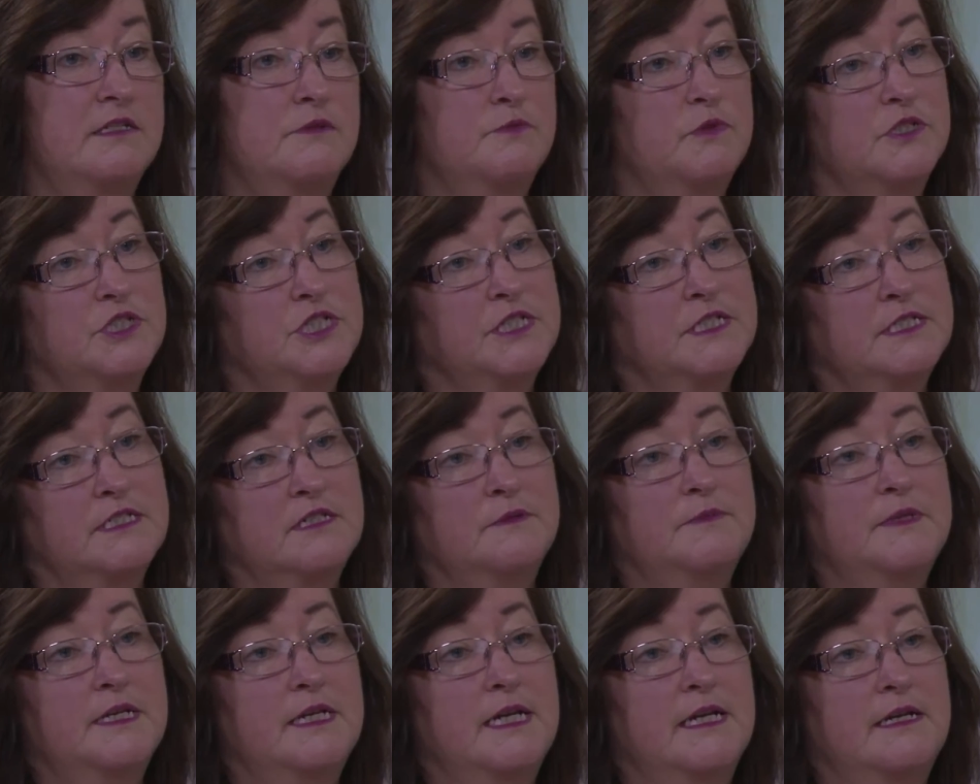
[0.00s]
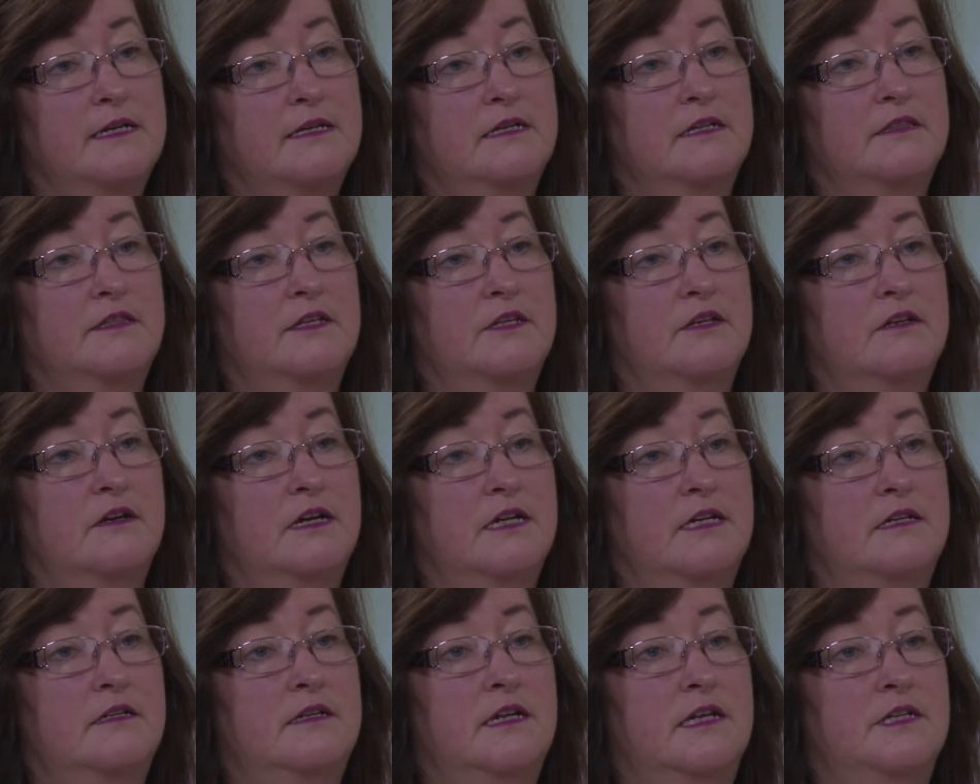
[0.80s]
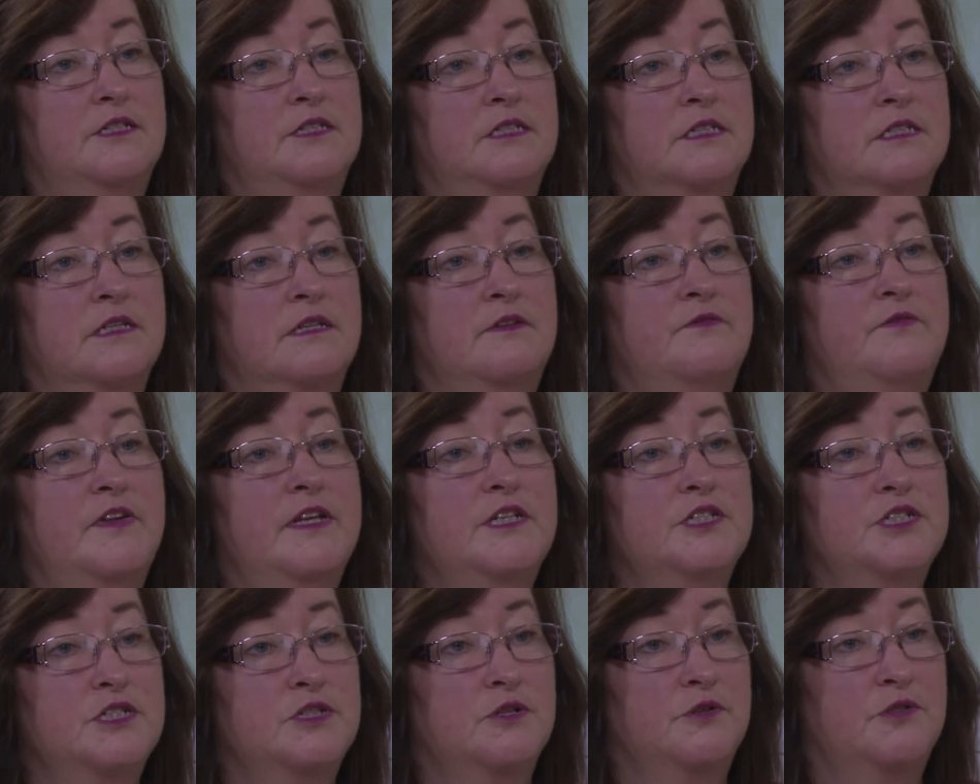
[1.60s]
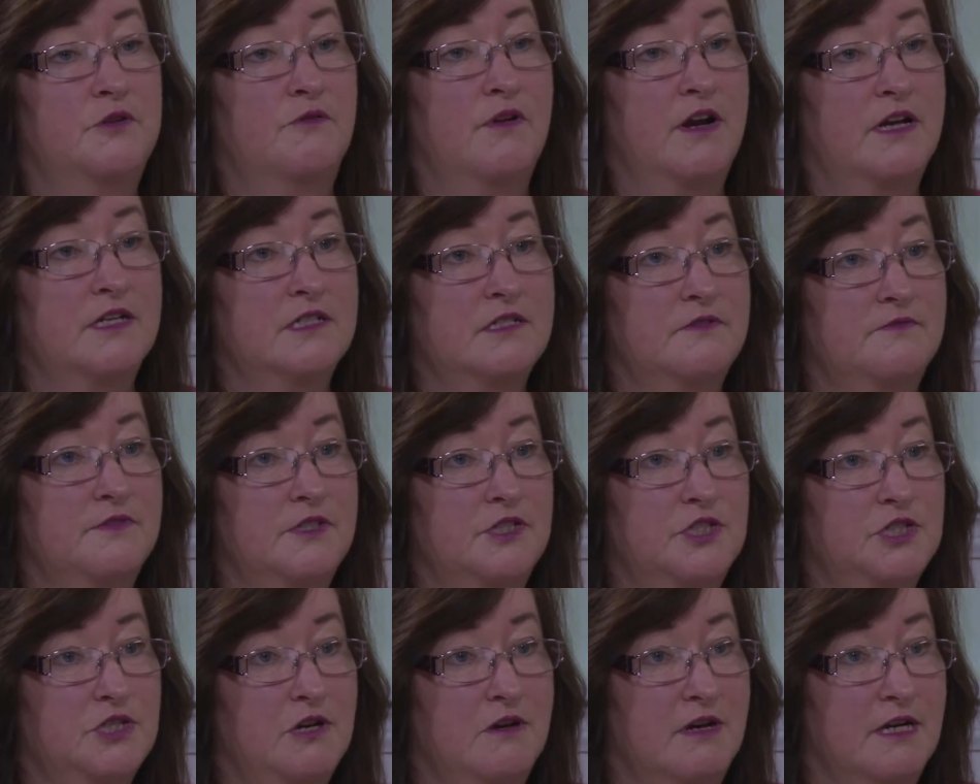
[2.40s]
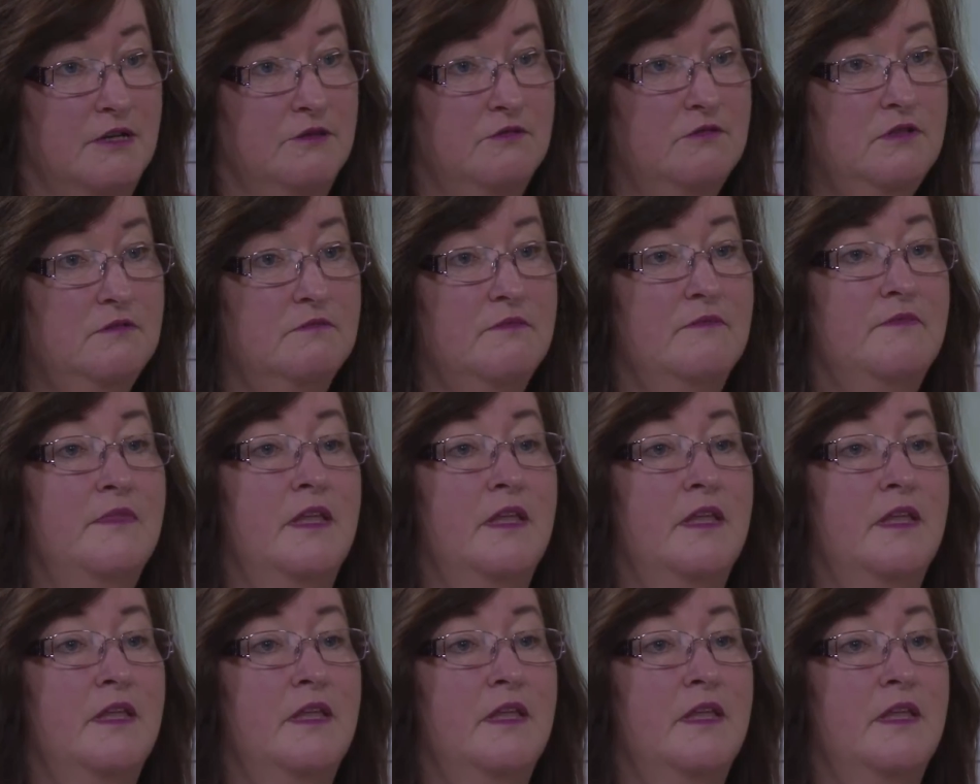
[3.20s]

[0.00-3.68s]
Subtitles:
which are stipulated in the United Nations Convention on the Rights of the Child.